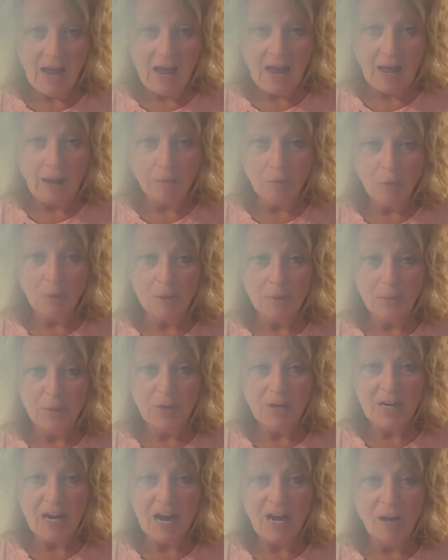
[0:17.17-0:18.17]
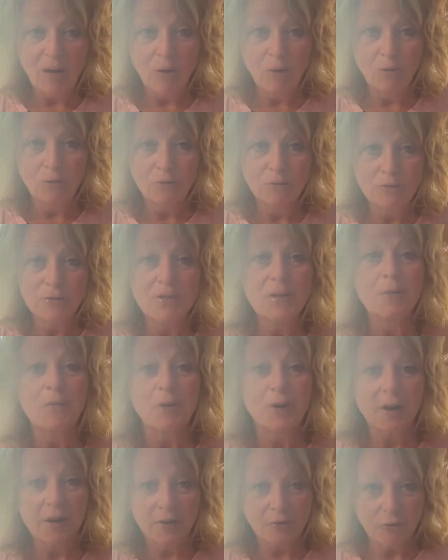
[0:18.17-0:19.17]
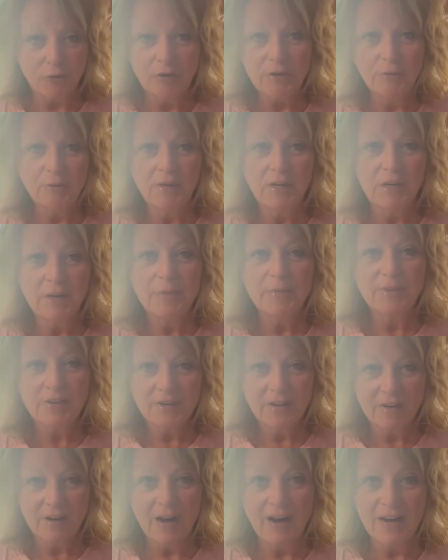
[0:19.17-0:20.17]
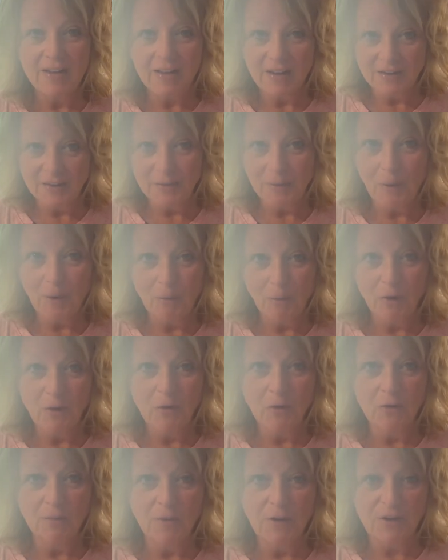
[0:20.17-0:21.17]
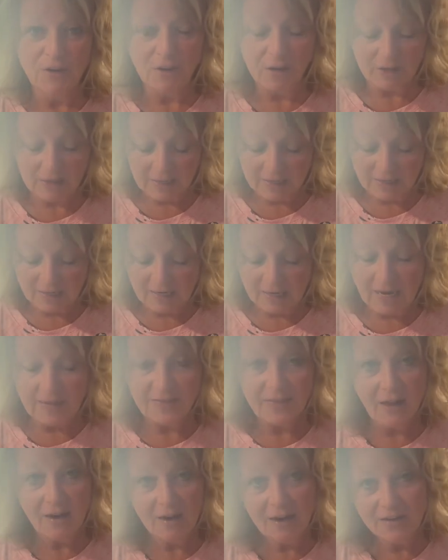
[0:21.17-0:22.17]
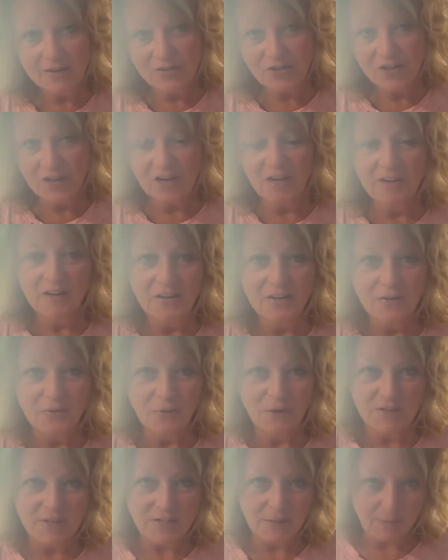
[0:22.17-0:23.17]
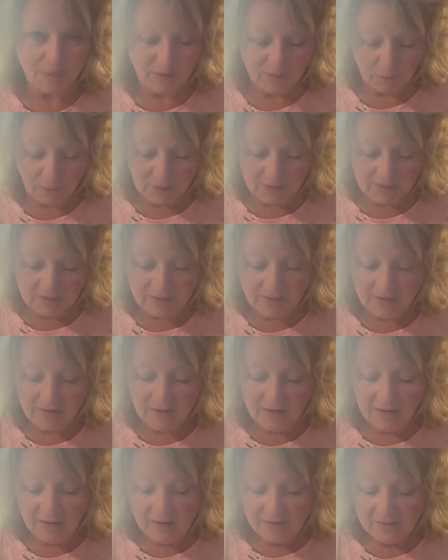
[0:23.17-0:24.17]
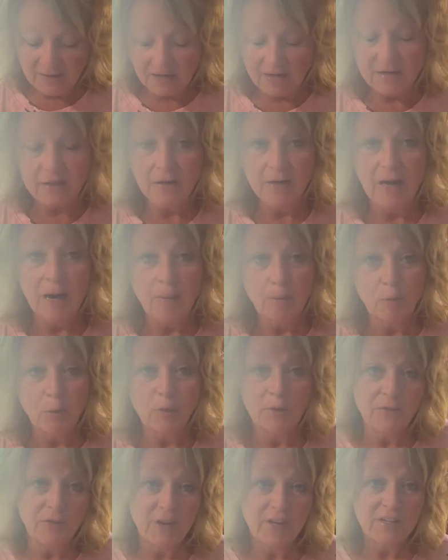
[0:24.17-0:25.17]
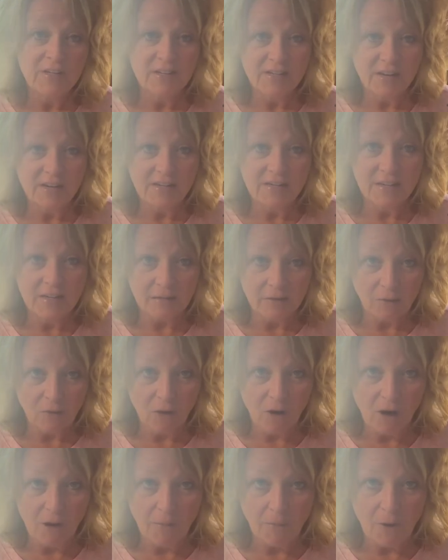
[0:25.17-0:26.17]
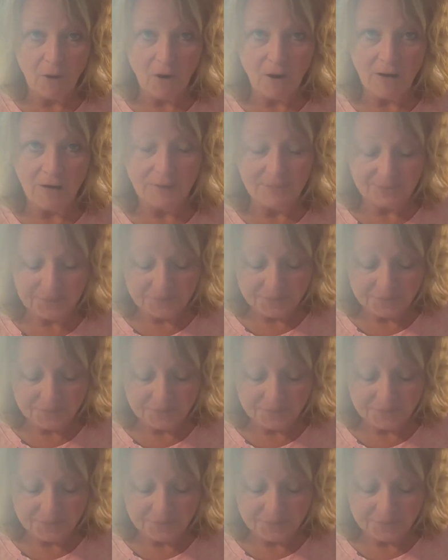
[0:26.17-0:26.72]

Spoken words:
I'm going to put on some country ribs today. That's what we're going to be cooking, and I thought I'd share this recipe with you. I'm going to fix these in a crock pot.